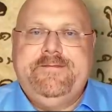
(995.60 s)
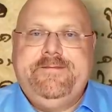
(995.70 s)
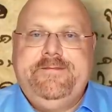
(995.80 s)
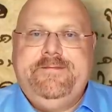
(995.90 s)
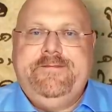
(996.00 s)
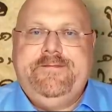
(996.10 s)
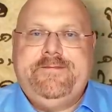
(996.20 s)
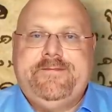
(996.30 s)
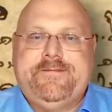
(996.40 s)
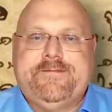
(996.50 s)

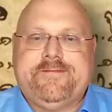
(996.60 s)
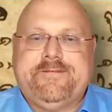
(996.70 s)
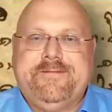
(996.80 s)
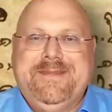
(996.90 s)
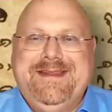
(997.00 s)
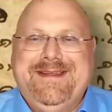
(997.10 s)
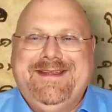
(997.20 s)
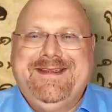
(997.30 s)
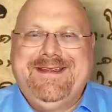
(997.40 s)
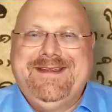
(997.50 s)

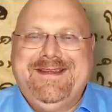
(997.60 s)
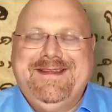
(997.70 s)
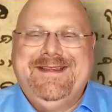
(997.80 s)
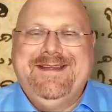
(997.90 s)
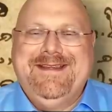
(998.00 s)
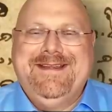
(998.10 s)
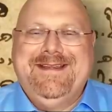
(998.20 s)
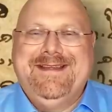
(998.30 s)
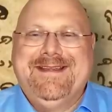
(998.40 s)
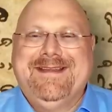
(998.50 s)
This person isn't speaking.